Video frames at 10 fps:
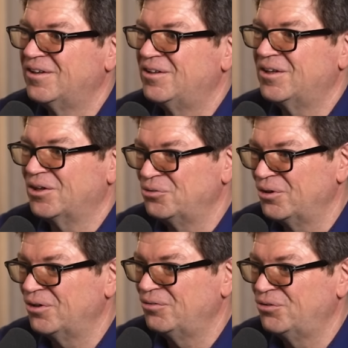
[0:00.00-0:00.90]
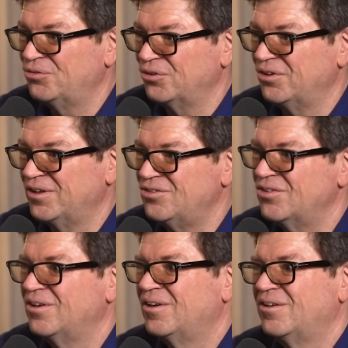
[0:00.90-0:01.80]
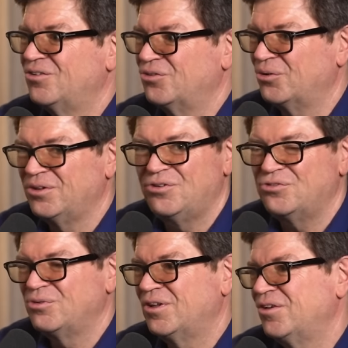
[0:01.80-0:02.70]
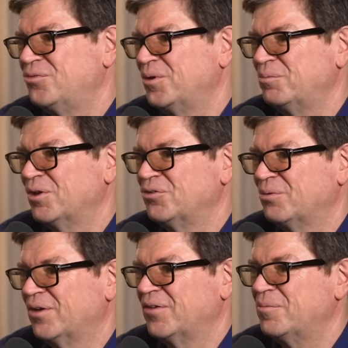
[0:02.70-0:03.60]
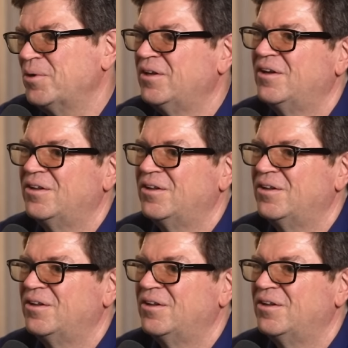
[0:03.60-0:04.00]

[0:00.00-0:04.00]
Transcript: They can do a lot of useful things. There's a whole industry that is being built around them.